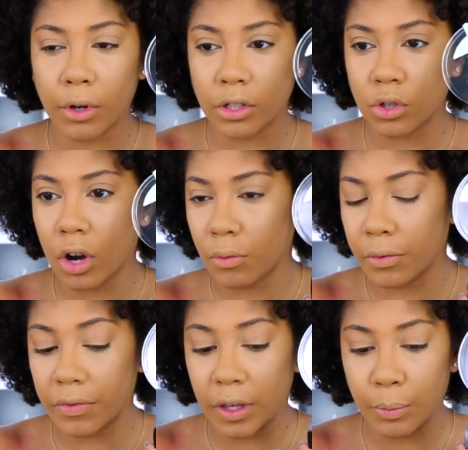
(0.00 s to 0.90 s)
gonna start off
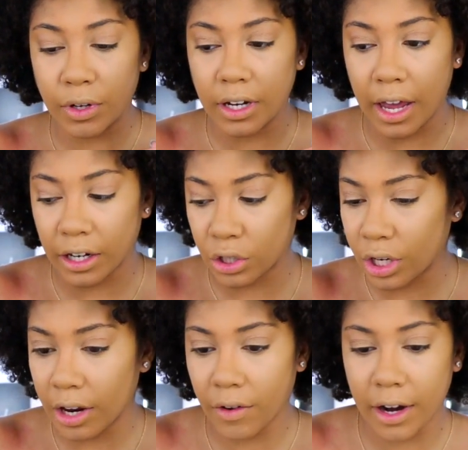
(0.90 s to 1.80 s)
with the banana
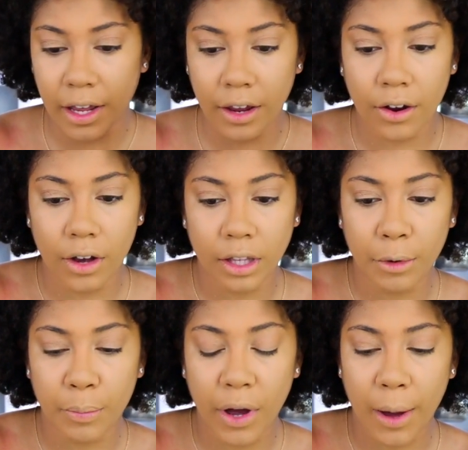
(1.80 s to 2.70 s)
shade right here. And let
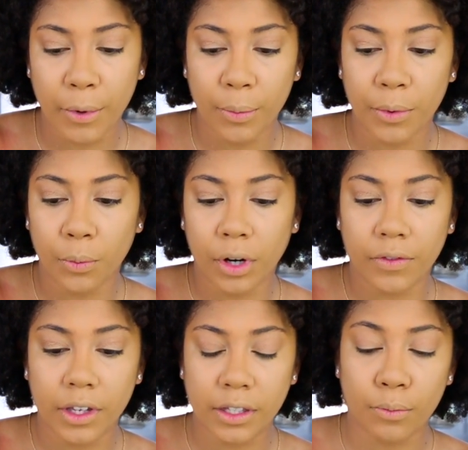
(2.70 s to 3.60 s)
me pop open one
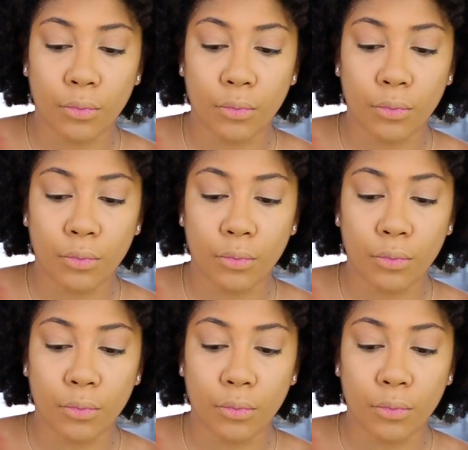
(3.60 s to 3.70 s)
of these